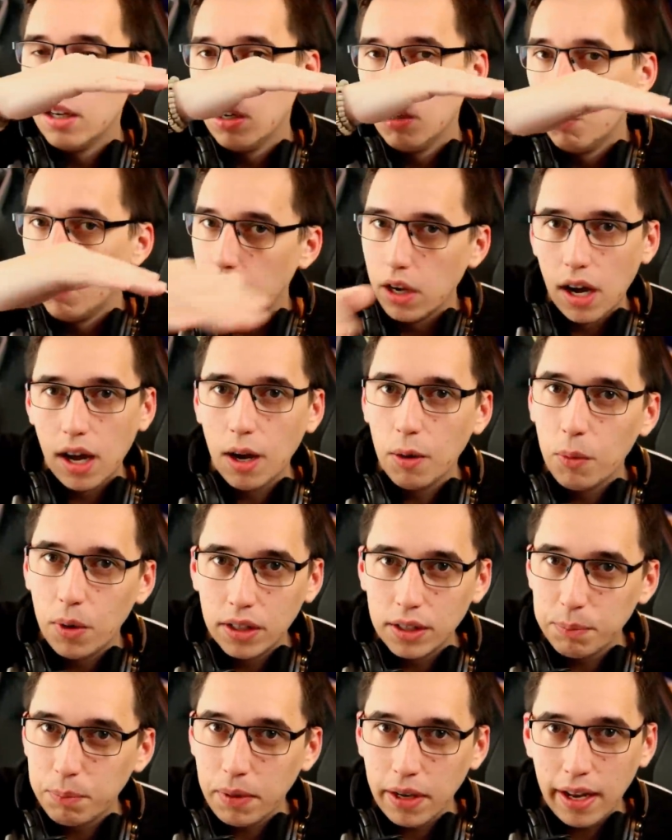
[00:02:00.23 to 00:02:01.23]
We all want
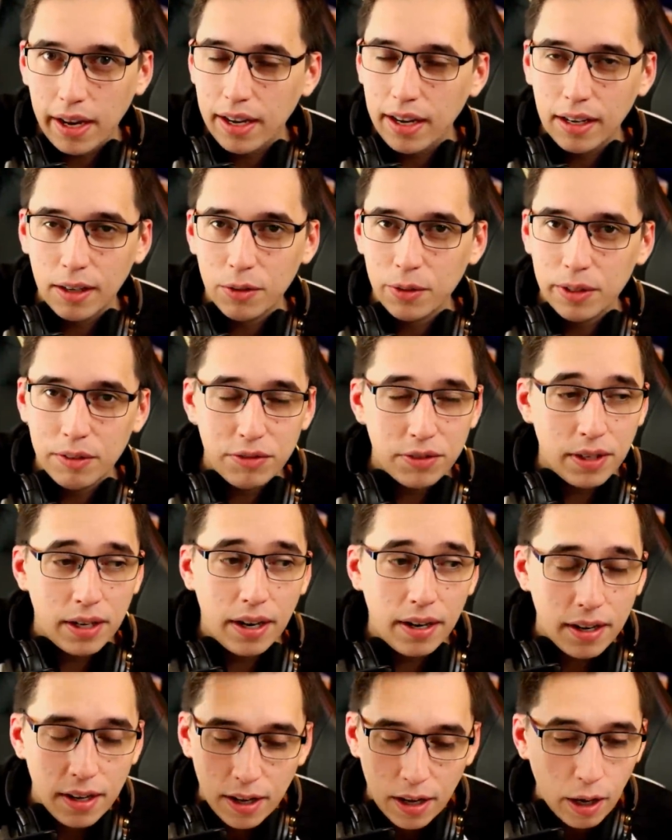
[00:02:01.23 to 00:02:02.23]
to play Halo
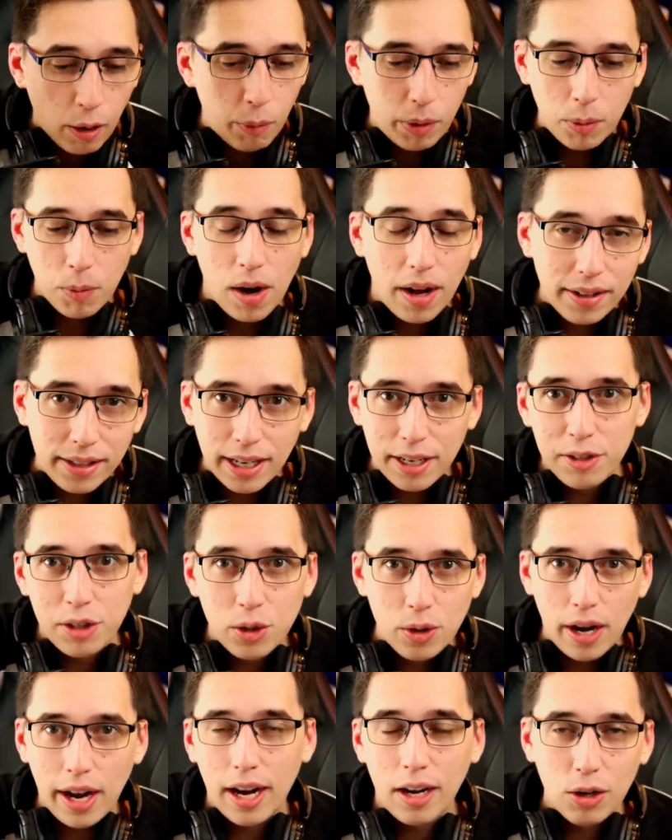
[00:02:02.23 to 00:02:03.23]
Infinite. We want that
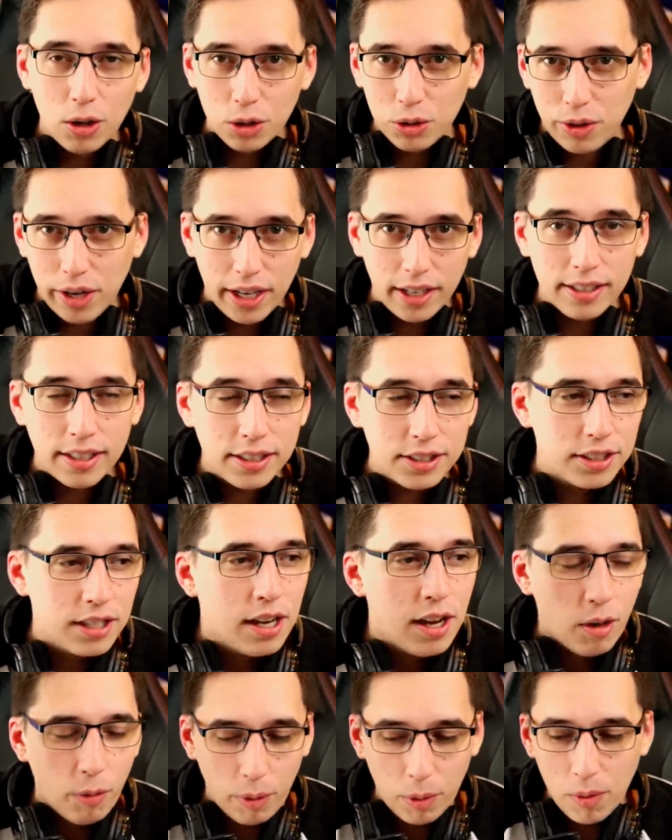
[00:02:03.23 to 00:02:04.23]
new Halo greatness.
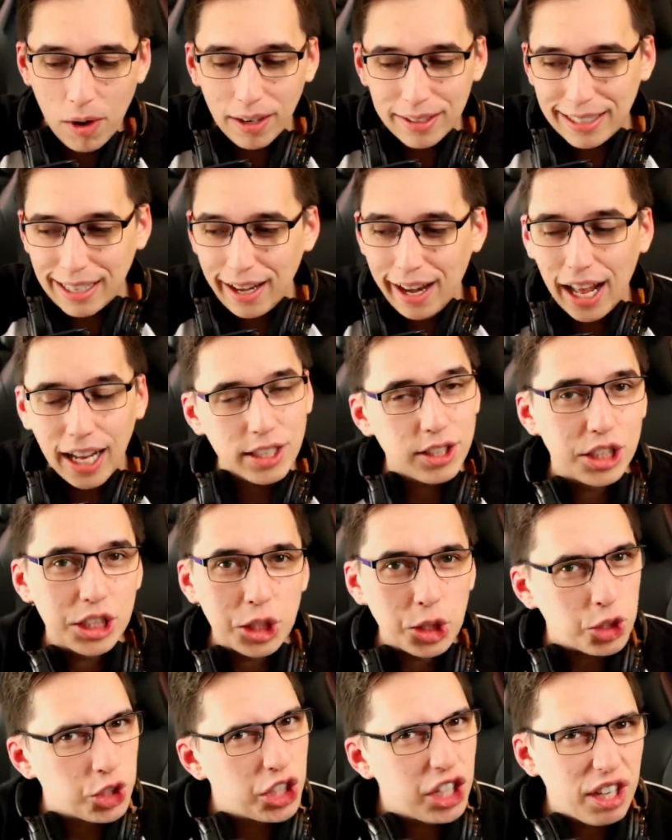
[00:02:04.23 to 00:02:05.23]
We want classic
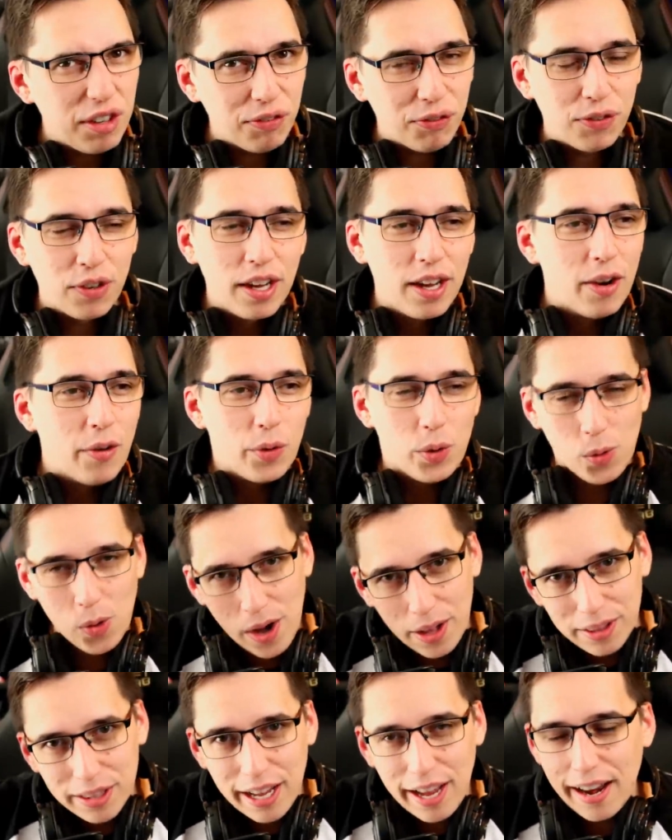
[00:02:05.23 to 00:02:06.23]
Chief. We
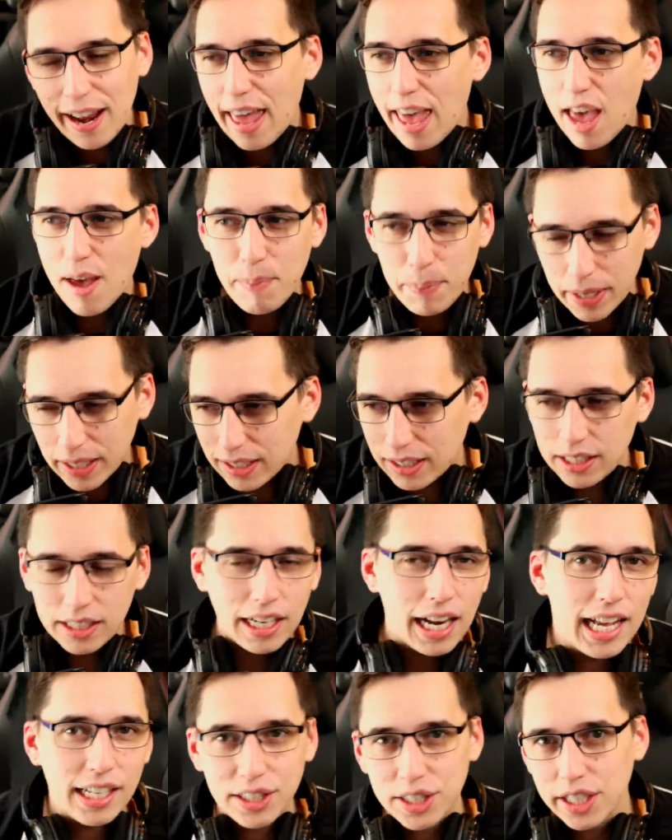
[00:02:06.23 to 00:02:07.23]
want that epic,
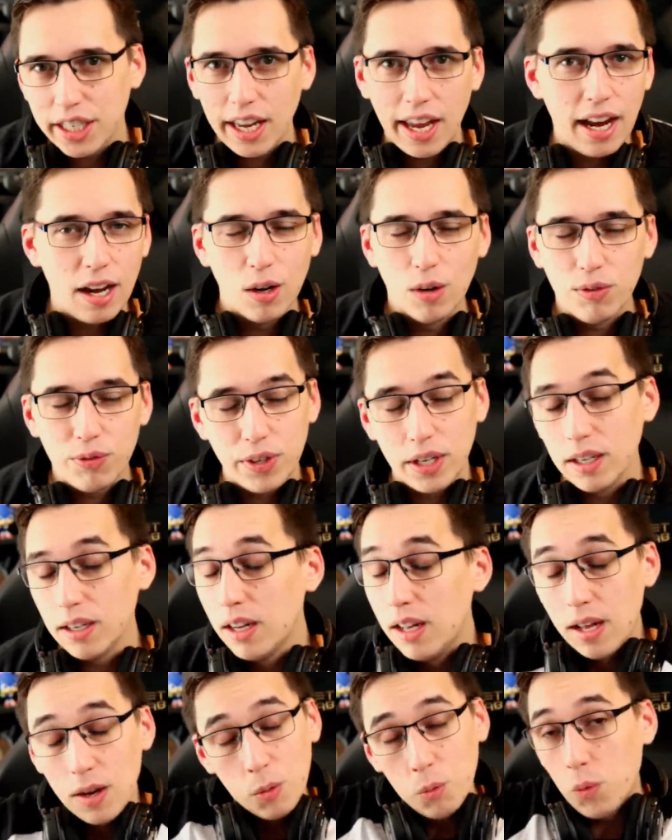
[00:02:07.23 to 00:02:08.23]
classic Halo feel.
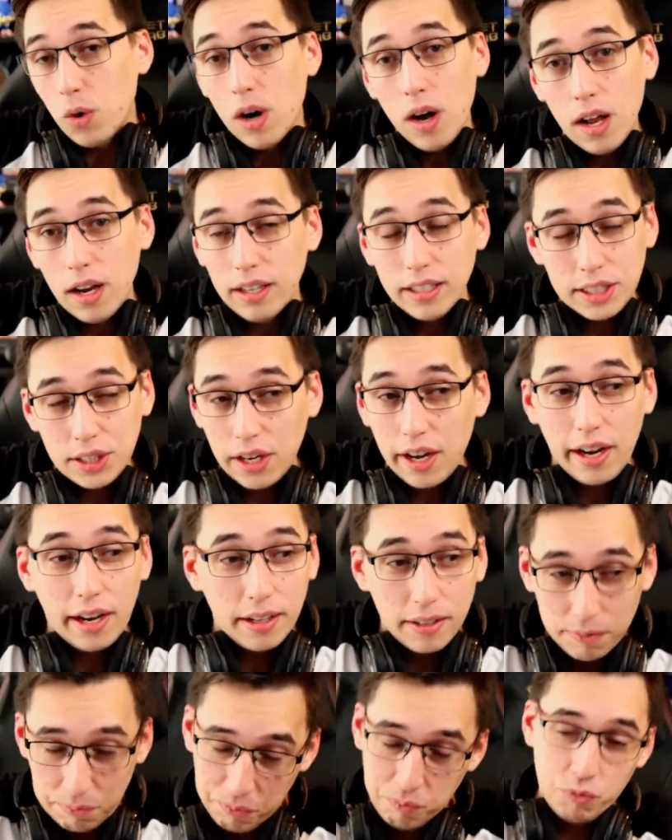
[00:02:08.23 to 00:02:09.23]
We're all excited,
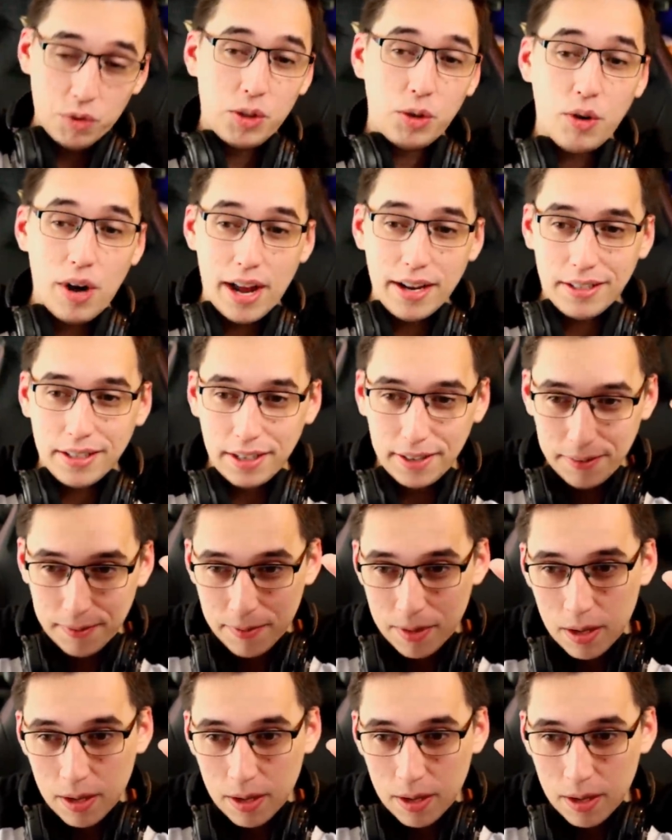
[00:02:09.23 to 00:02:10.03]
granted.